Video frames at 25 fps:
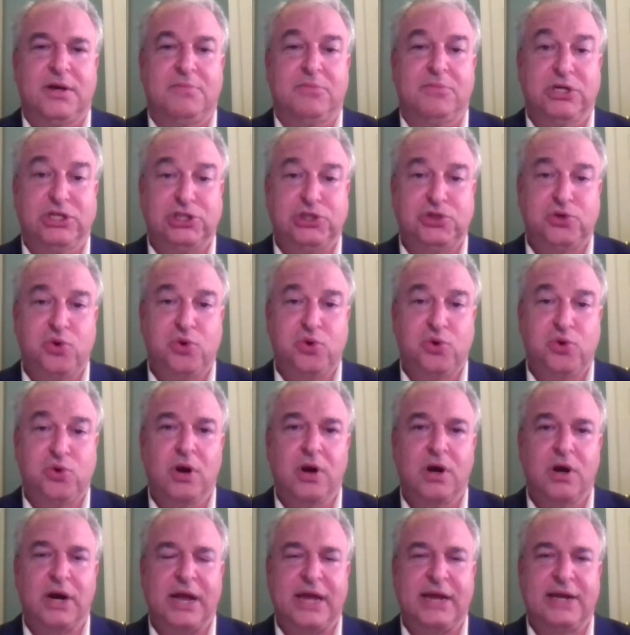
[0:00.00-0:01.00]

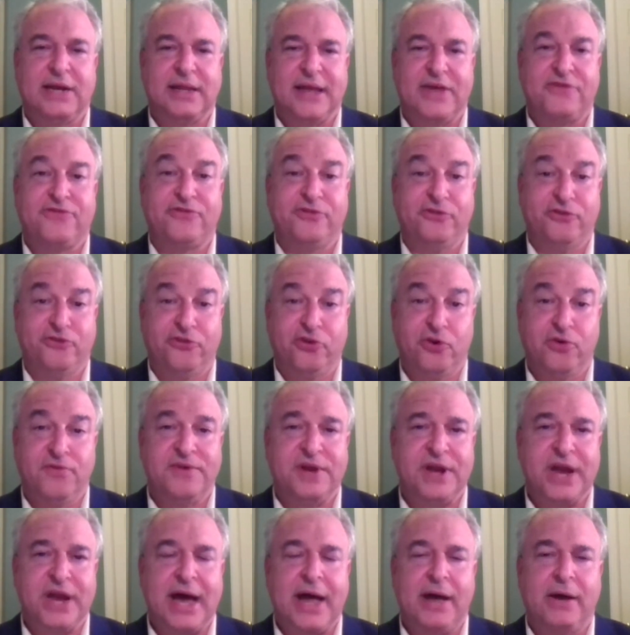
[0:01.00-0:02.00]
mature and less
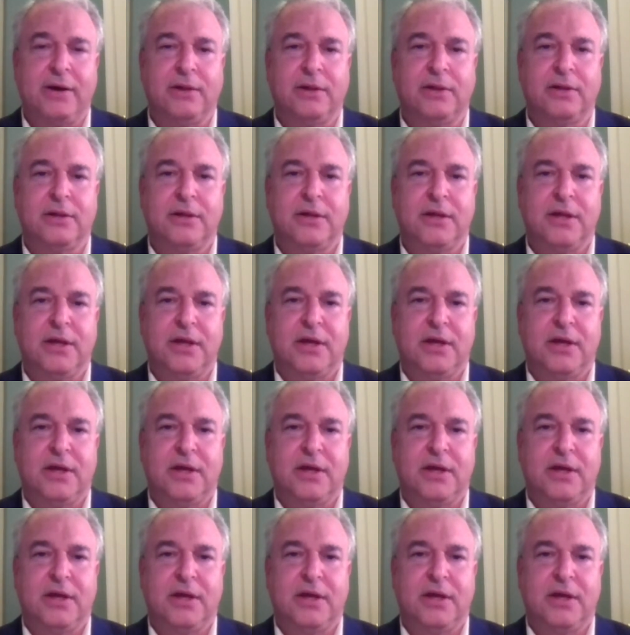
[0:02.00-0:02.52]
juvenile